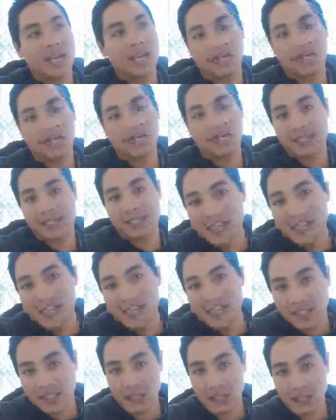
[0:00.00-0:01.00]
There's
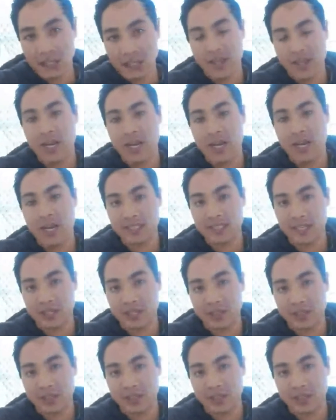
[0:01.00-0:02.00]
cages where they place their
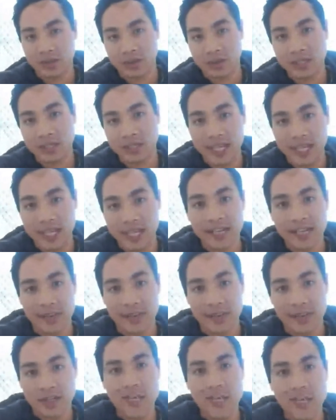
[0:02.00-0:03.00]
strawberries in,
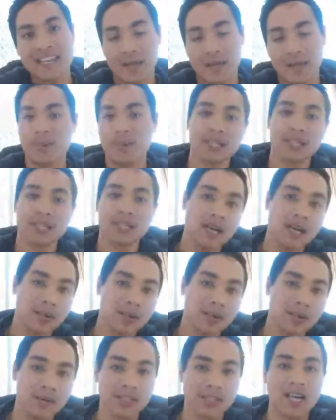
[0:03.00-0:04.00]
and those cages get picked
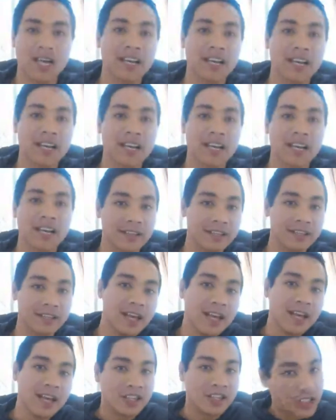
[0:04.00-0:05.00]
up, go inside, and
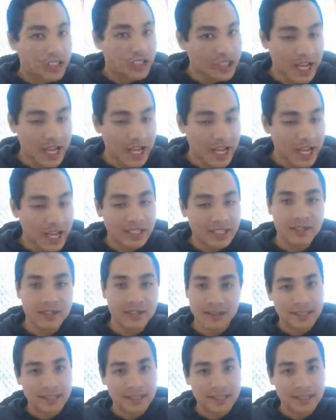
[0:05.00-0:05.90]
then the shed